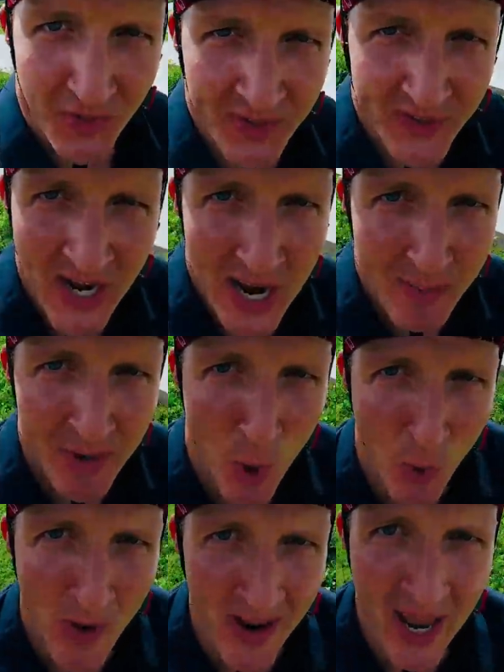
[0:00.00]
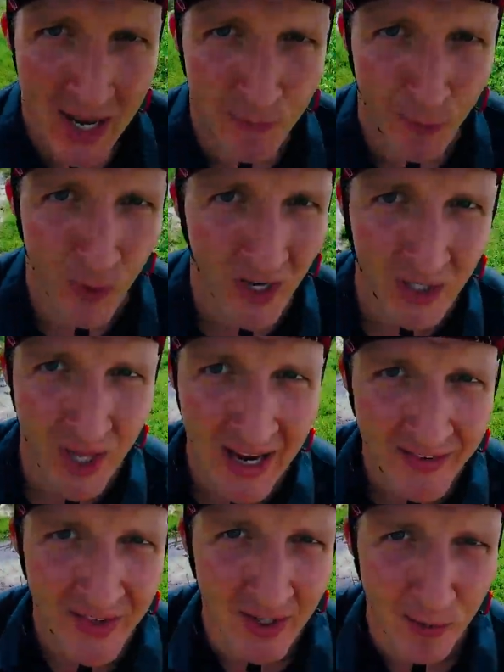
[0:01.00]
this time in Hoi An for a
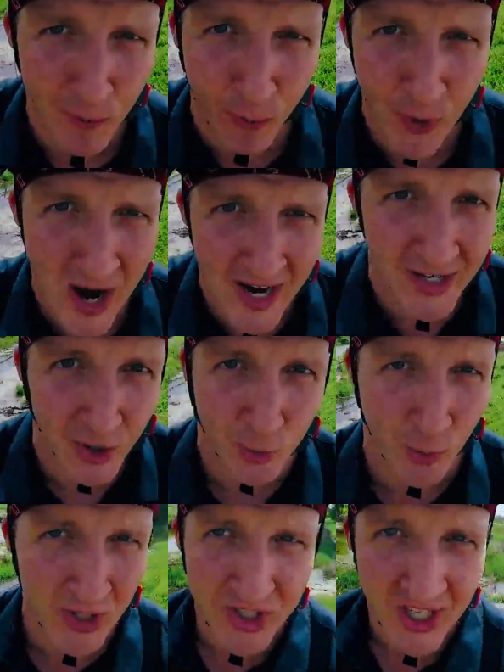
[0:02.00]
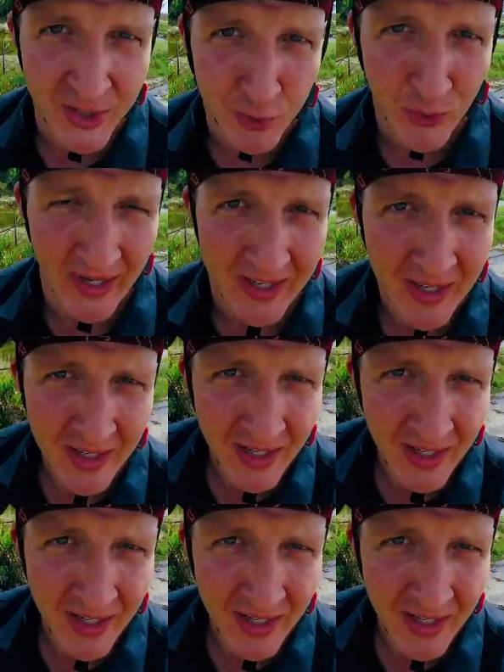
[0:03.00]
classic fried crunchy treat